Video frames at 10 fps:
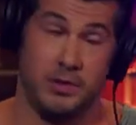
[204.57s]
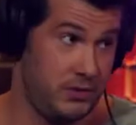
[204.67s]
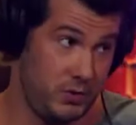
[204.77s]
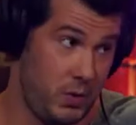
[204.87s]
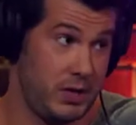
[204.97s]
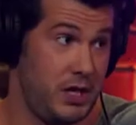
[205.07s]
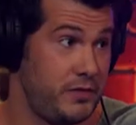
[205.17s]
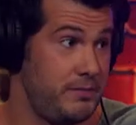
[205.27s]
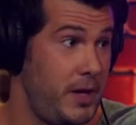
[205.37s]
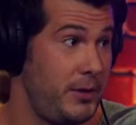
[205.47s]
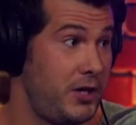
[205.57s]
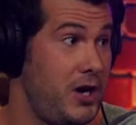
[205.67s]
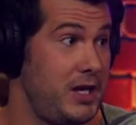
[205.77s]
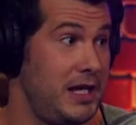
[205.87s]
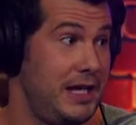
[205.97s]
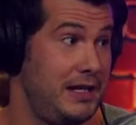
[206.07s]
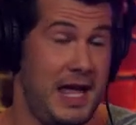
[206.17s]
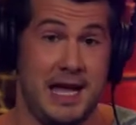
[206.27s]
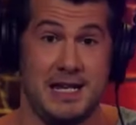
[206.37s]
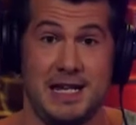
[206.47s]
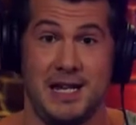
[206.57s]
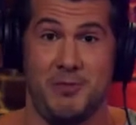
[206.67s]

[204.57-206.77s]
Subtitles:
you won't hear it from Paul McCartney in AD